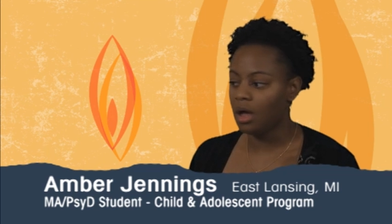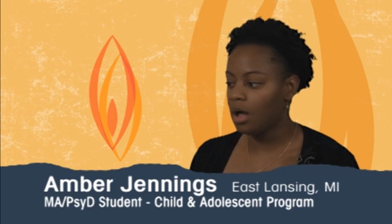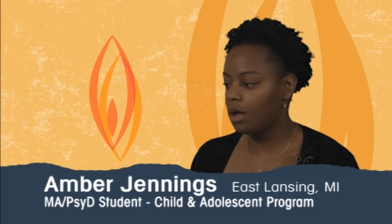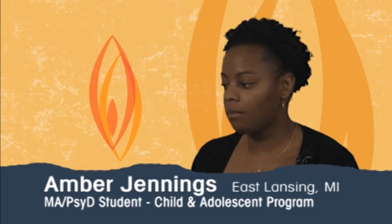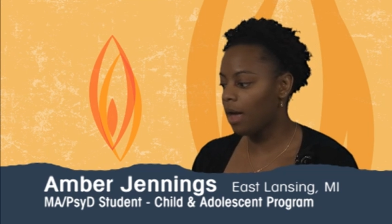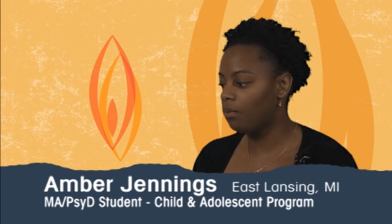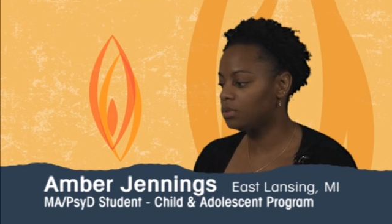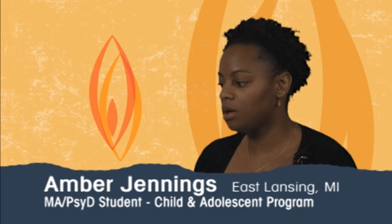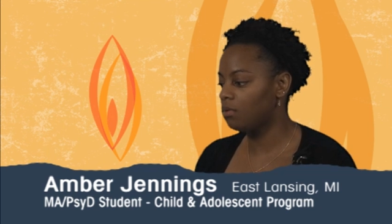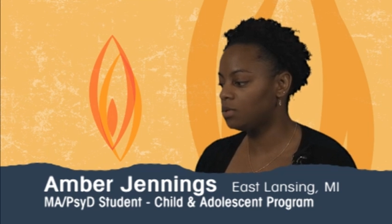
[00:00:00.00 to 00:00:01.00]
Um, I
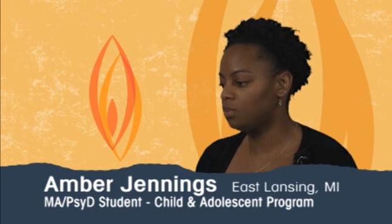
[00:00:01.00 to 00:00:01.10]
was always